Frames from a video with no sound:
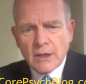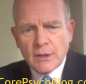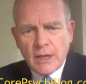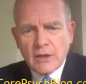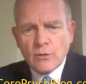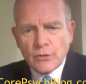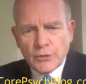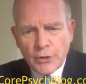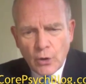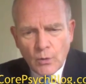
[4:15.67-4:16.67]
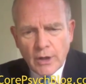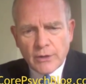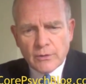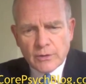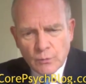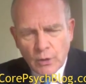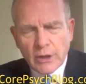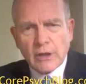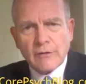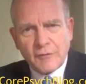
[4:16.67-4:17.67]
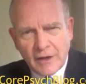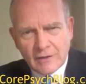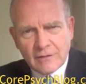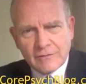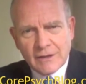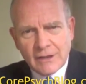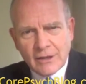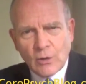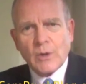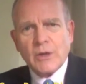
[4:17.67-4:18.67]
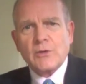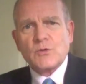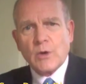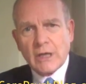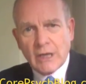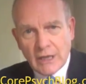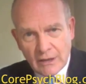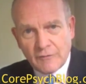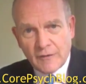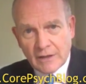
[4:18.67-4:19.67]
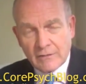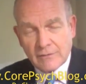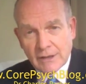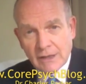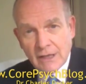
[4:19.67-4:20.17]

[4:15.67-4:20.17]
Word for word: Then you'll know whether it's working effectively or whether it's working ineffectively.